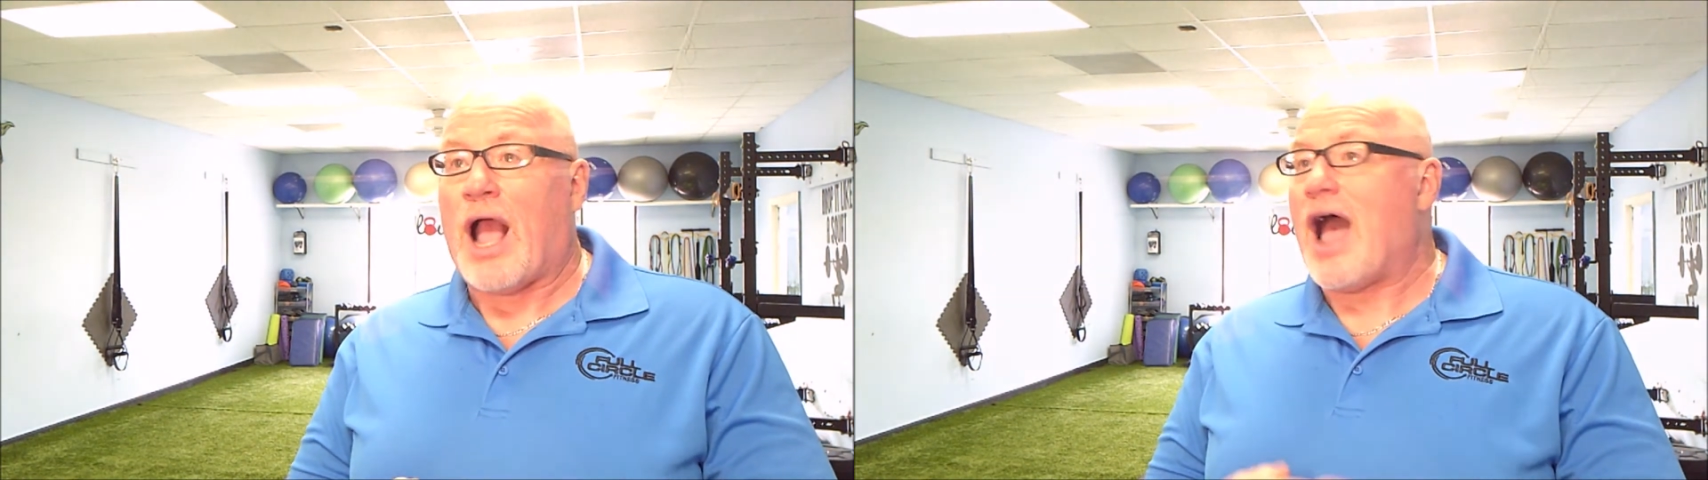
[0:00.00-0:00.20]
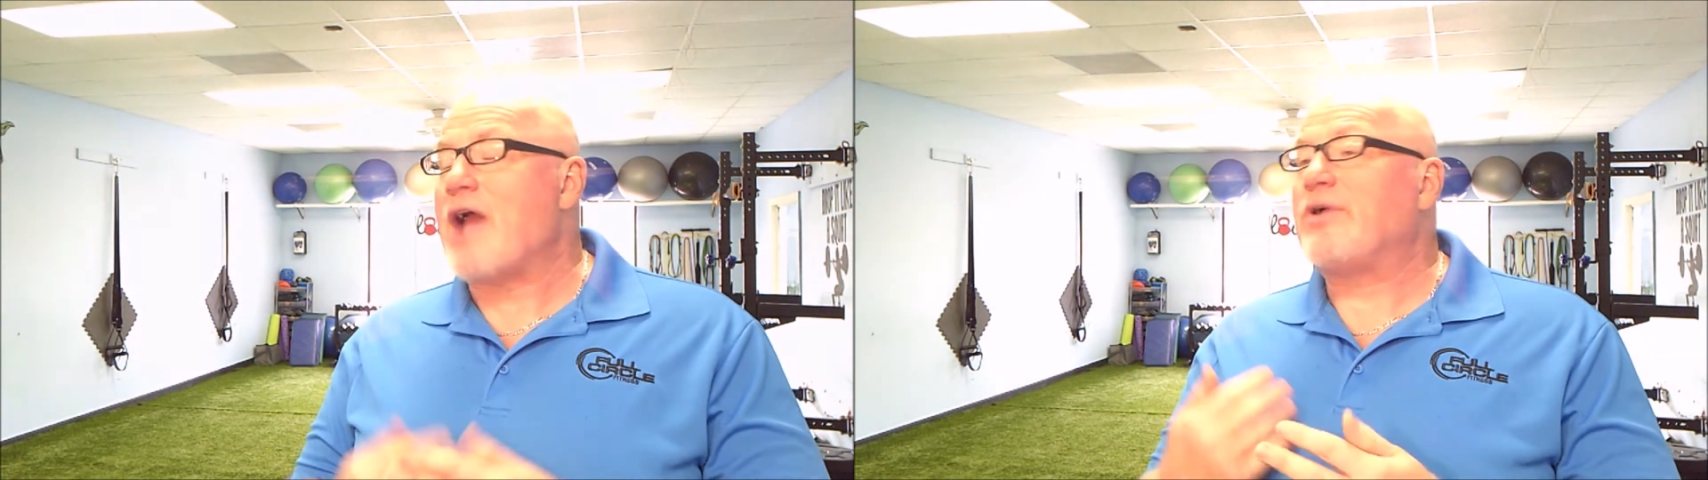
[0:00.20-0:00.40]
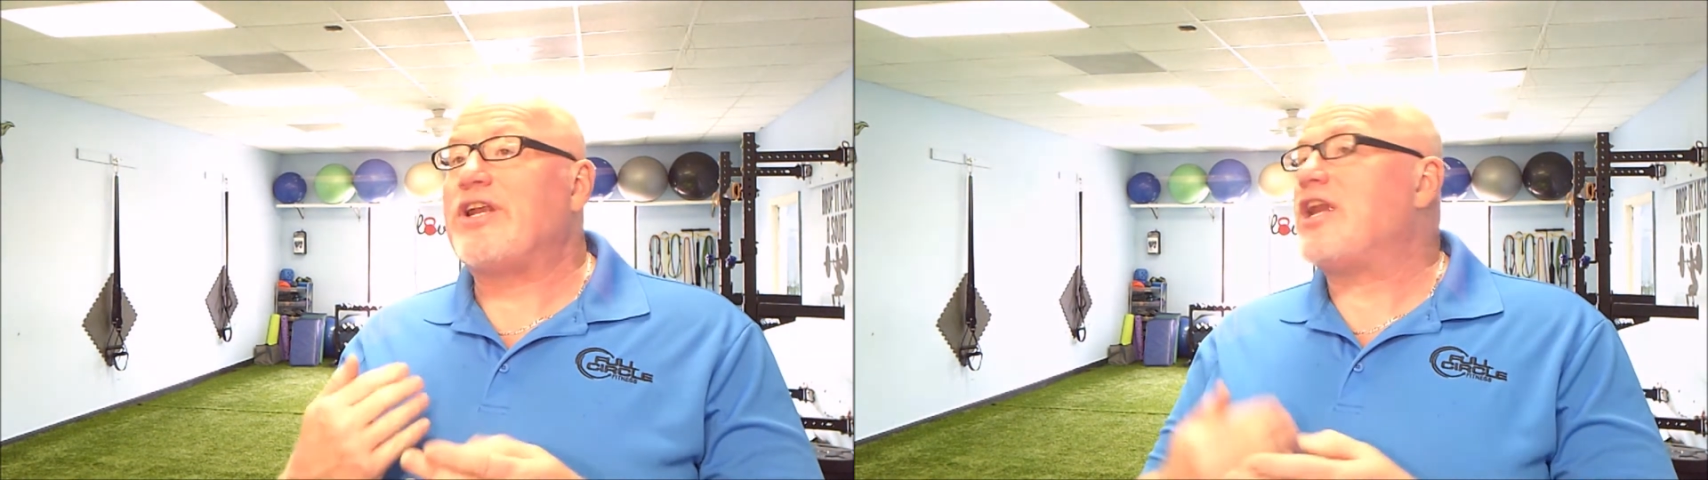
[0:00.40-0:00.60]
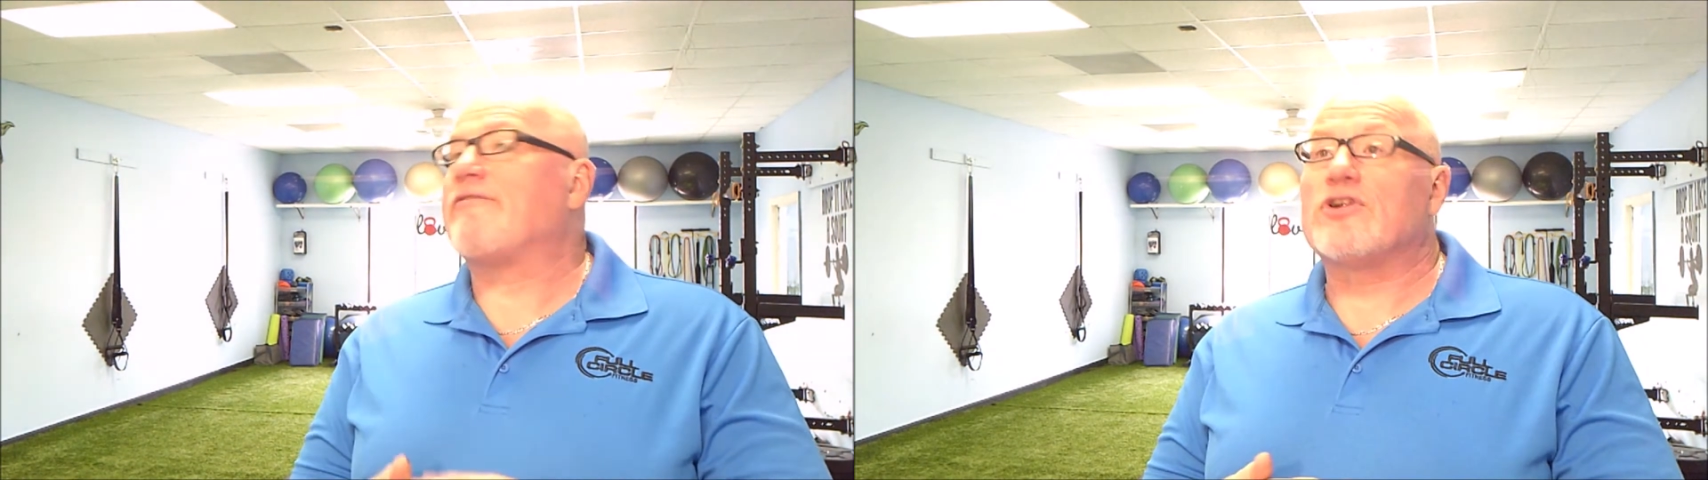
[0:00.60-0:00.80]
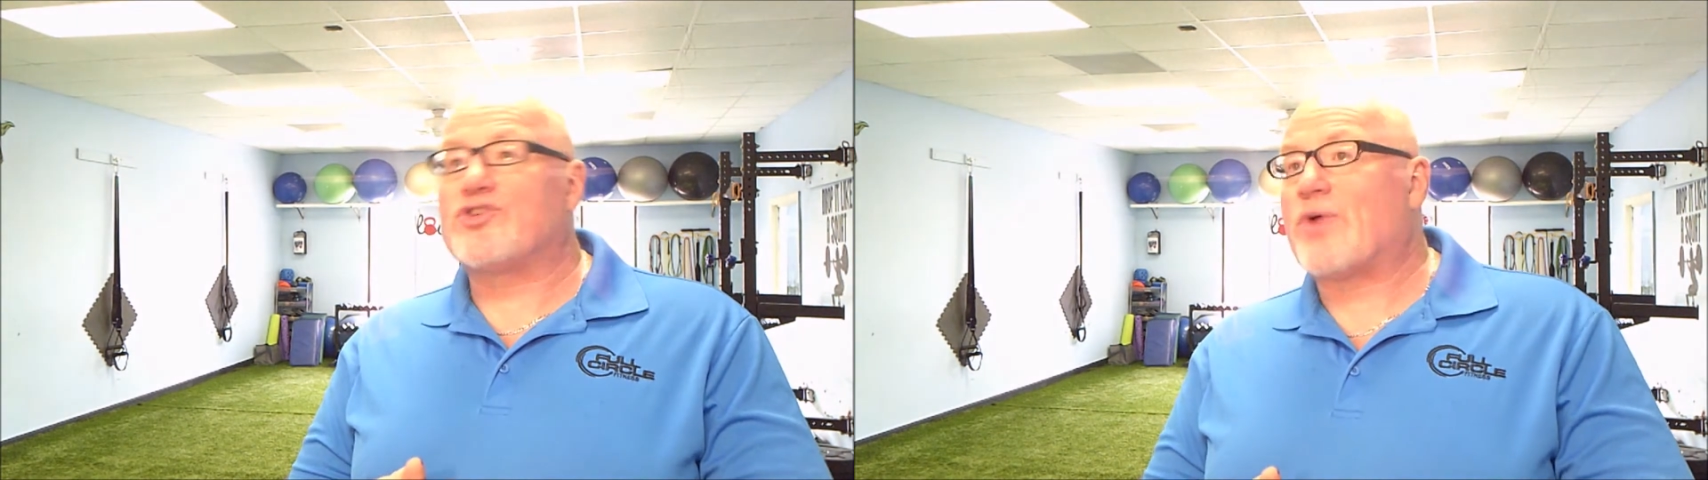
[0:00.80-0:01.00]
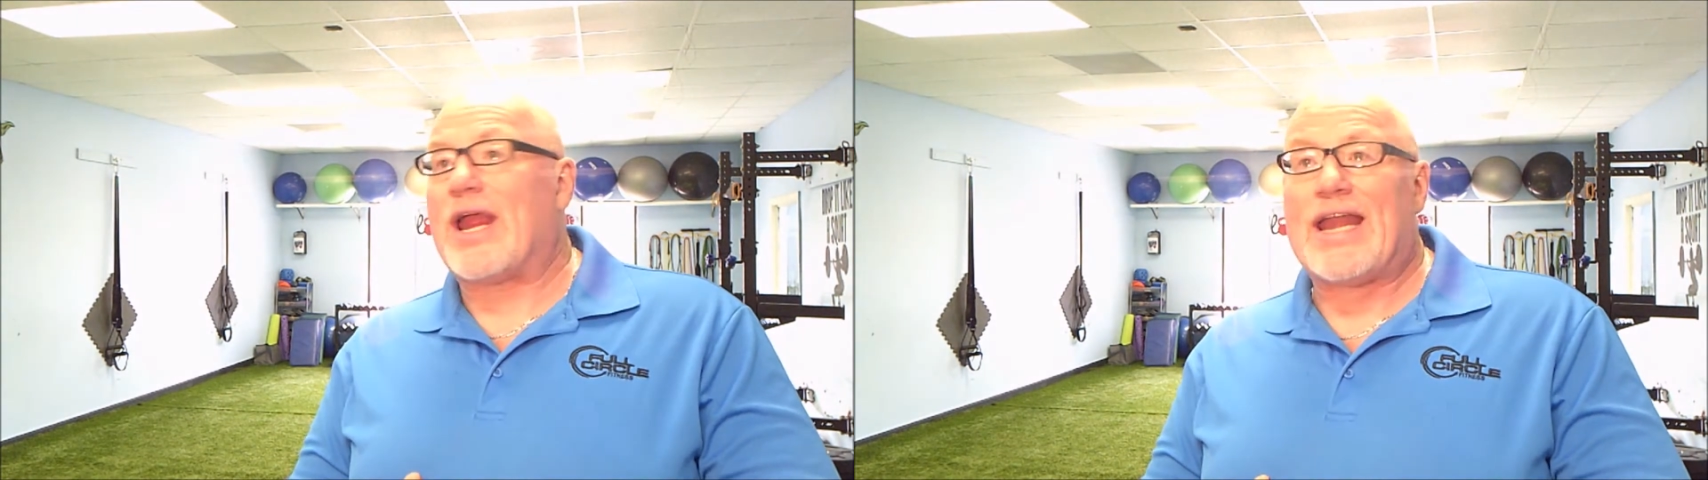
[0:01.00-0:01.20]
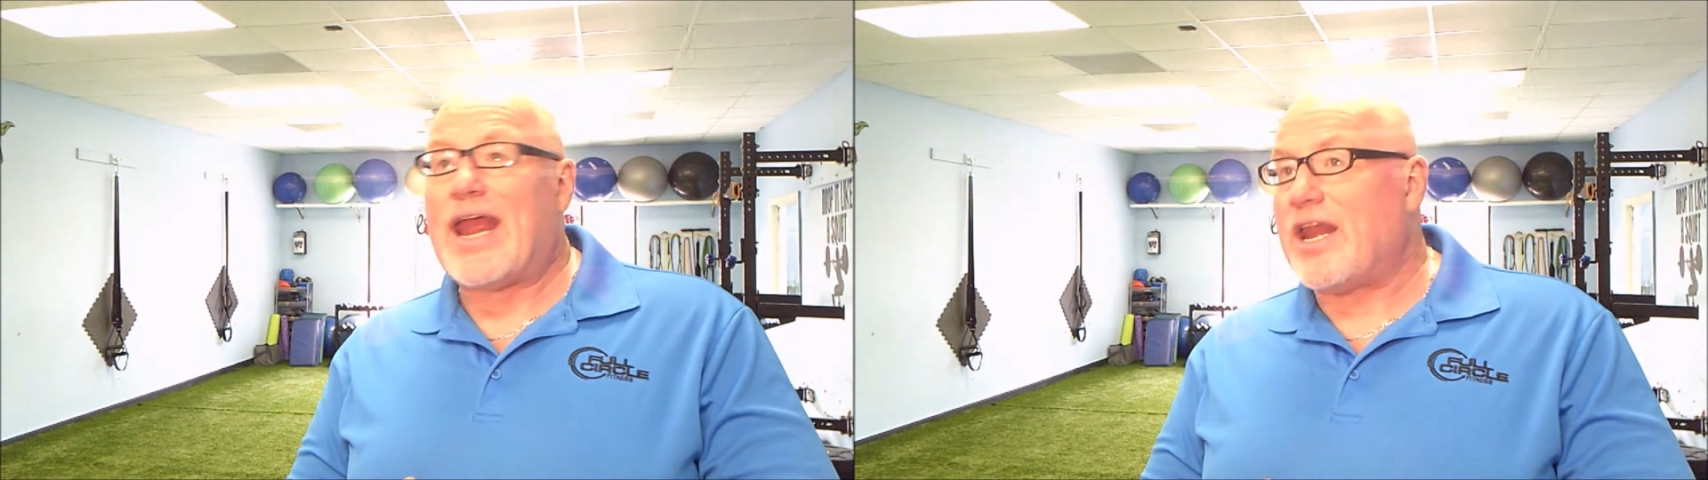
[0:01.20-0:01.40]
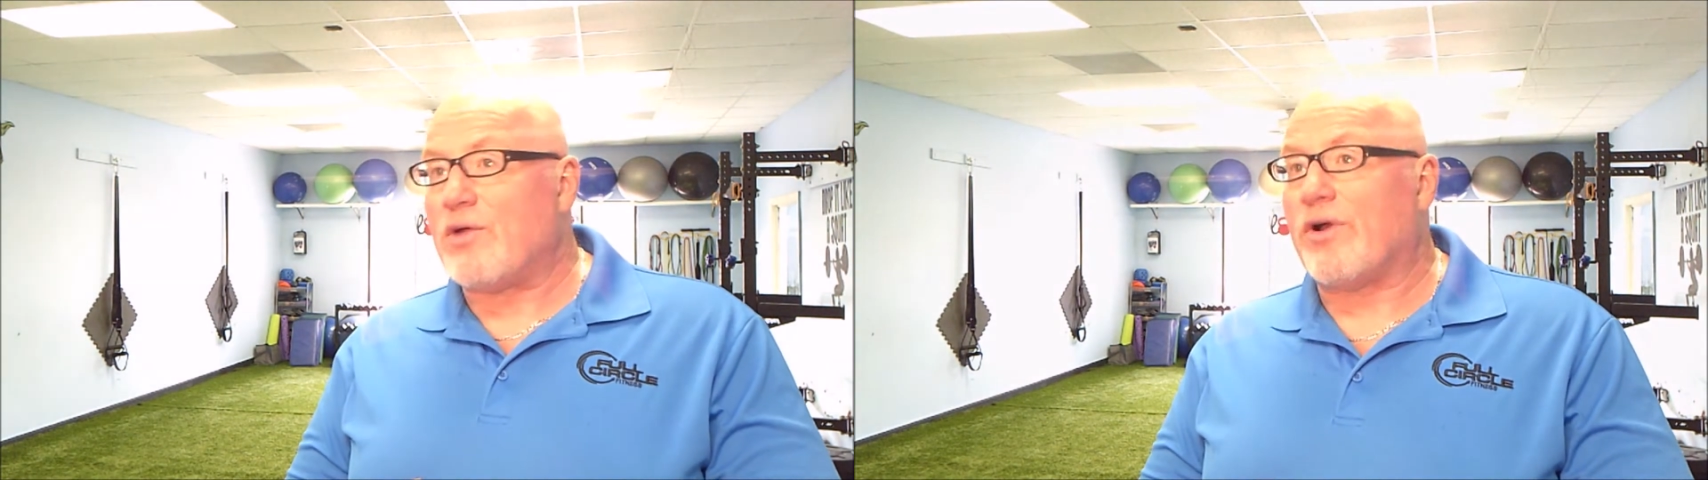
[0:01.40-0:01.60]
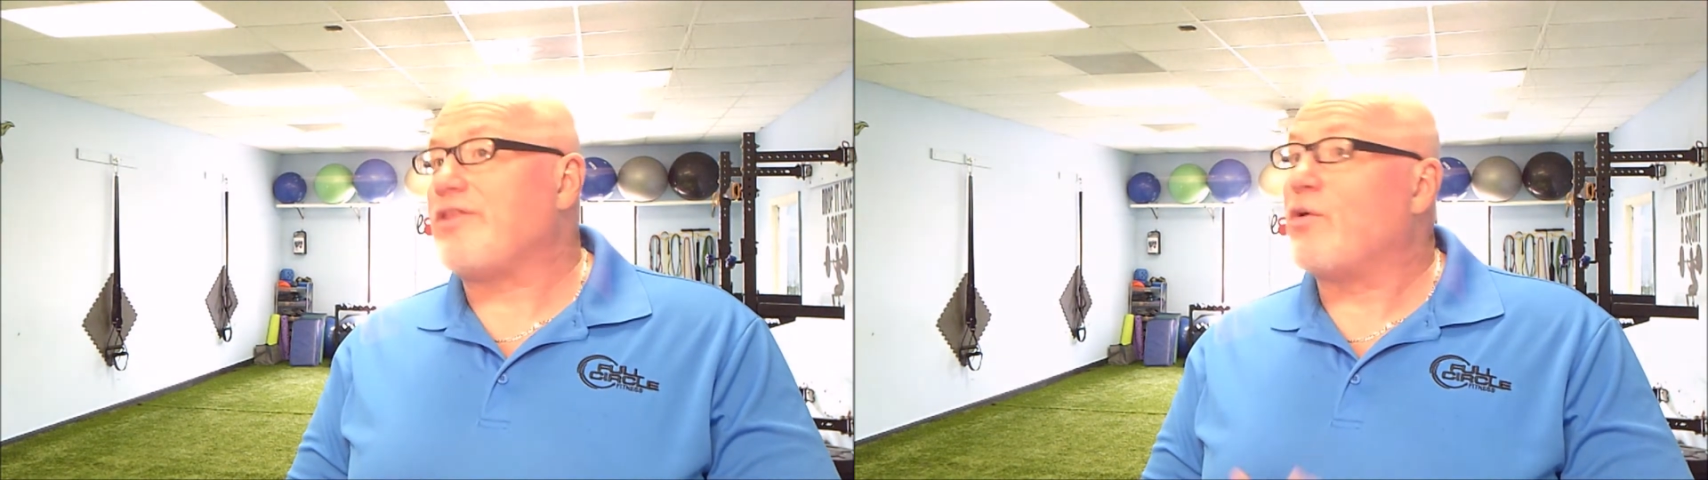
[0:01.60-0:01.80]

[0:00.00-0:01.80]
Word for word: I would never train anyone the